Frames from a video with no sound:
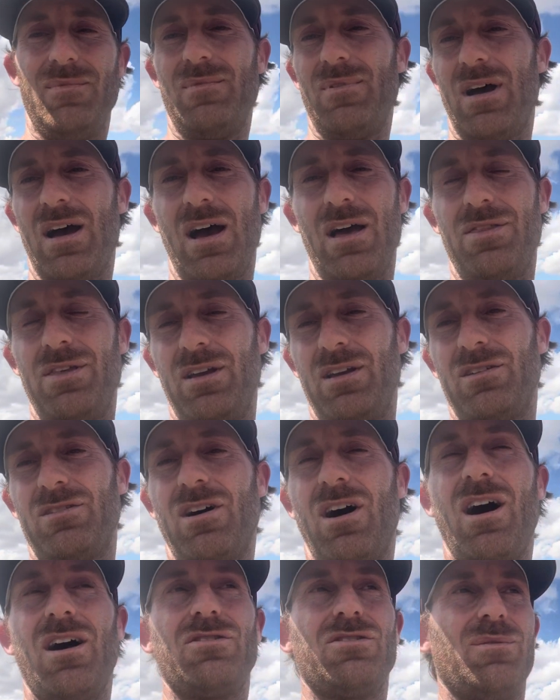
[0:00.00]
I think is
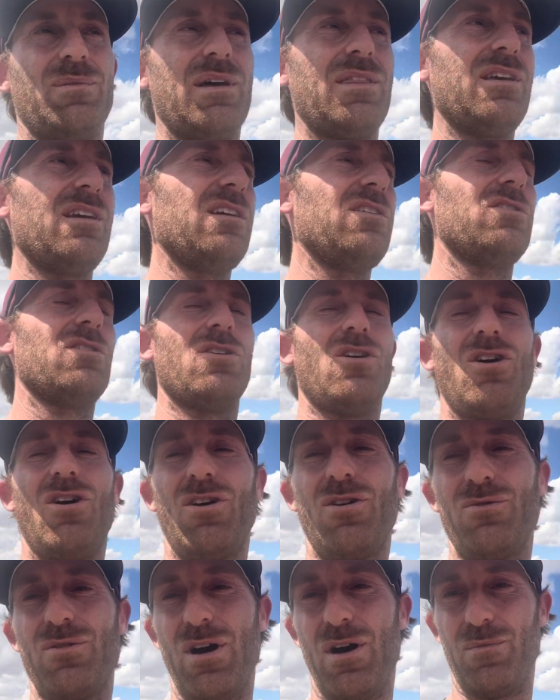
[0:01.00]
awesome. I think he's an
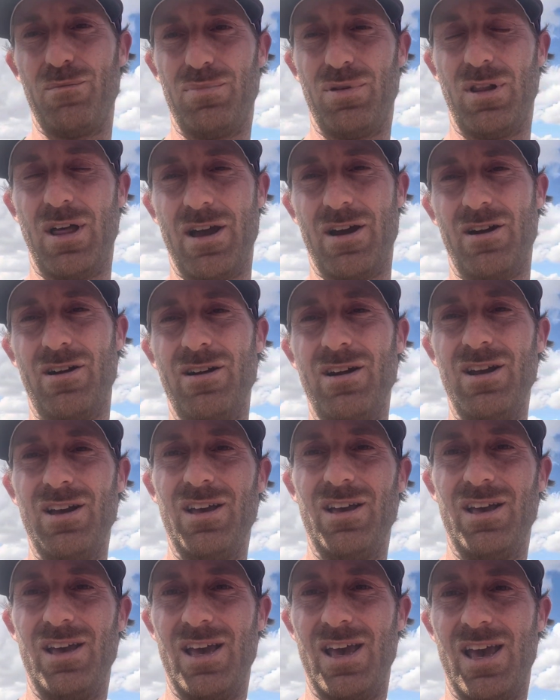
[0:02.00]
all-around player,
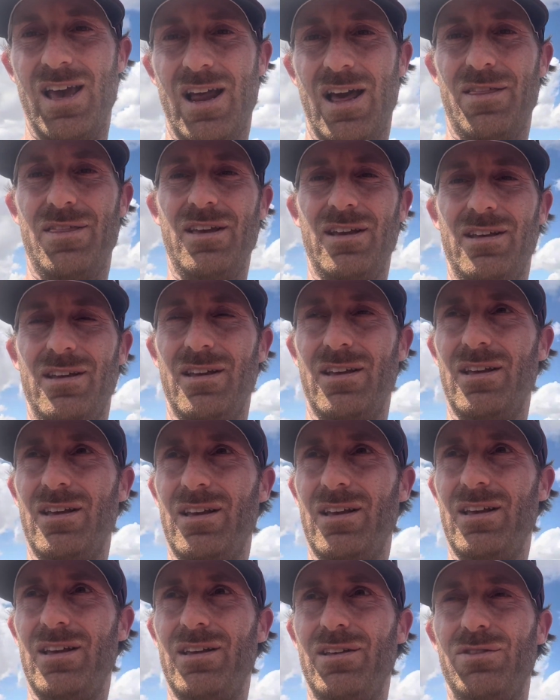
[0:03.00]
and I think
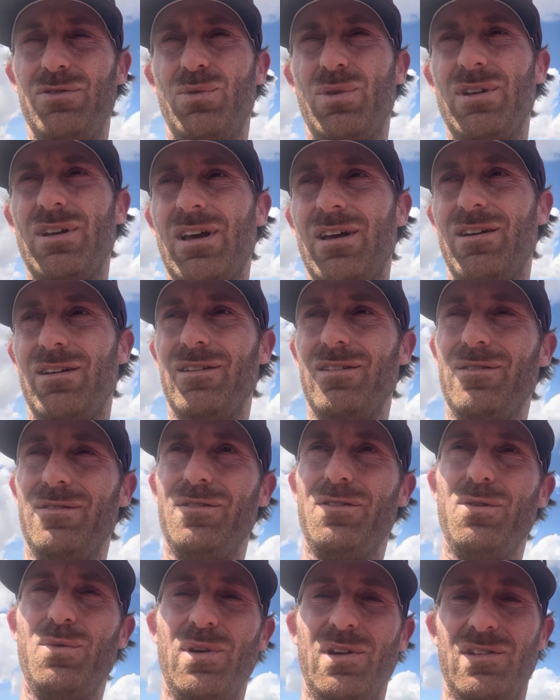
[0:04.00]
he's one that
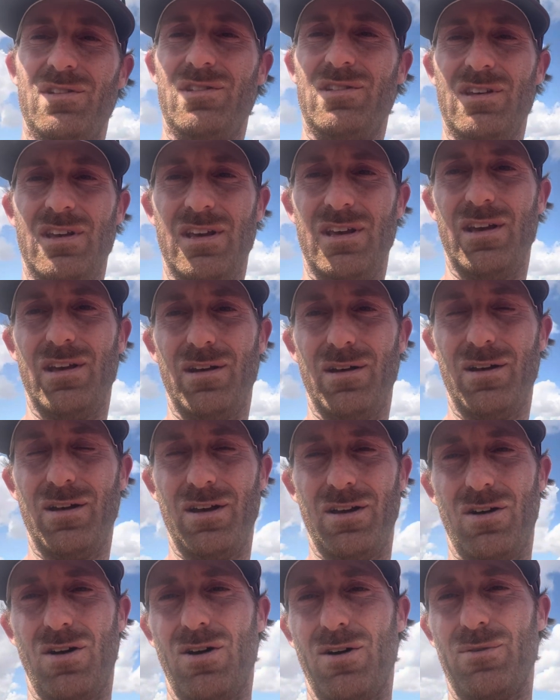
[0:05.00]
you would see
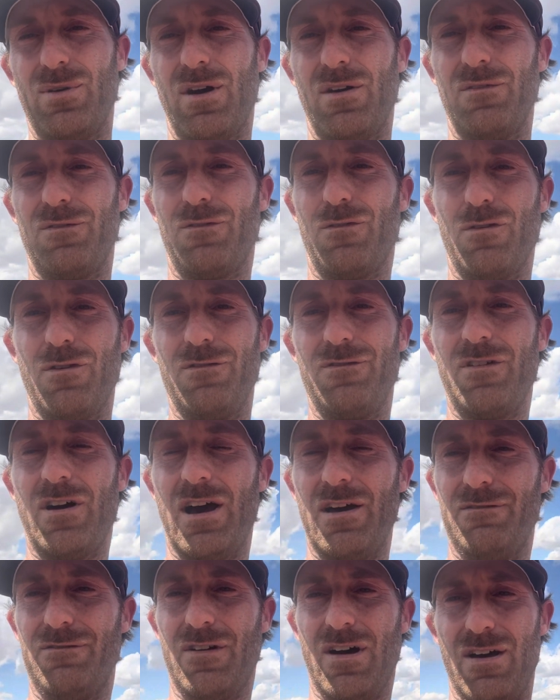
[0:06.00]
an all-around
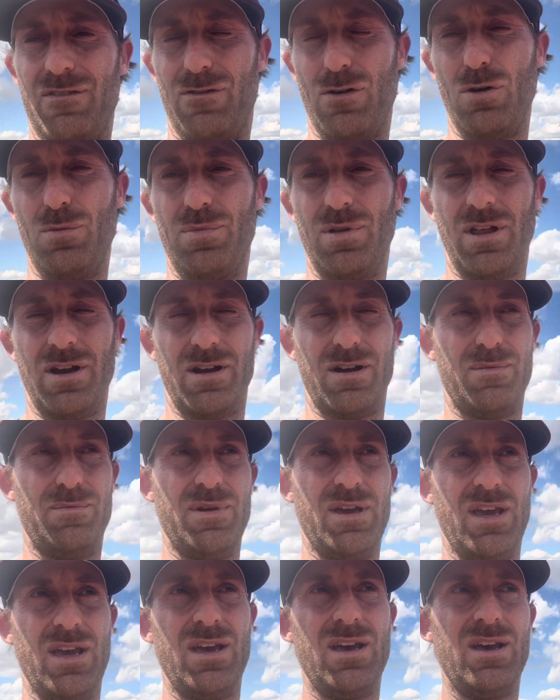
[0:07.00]
4-5-5-0 player
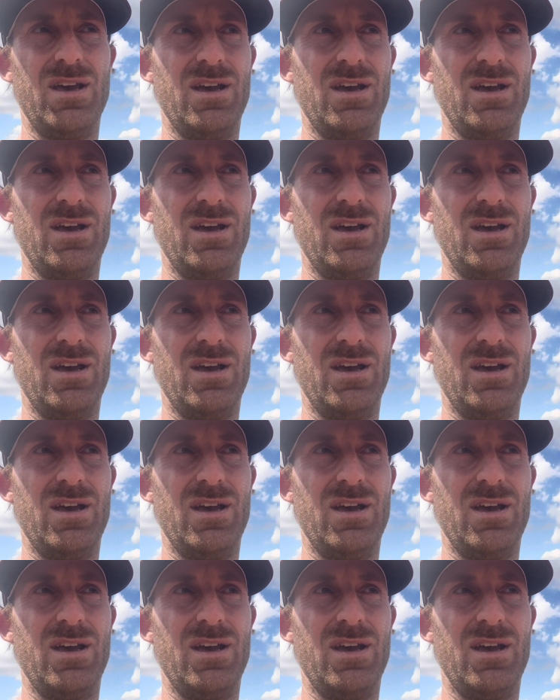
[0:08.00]
be.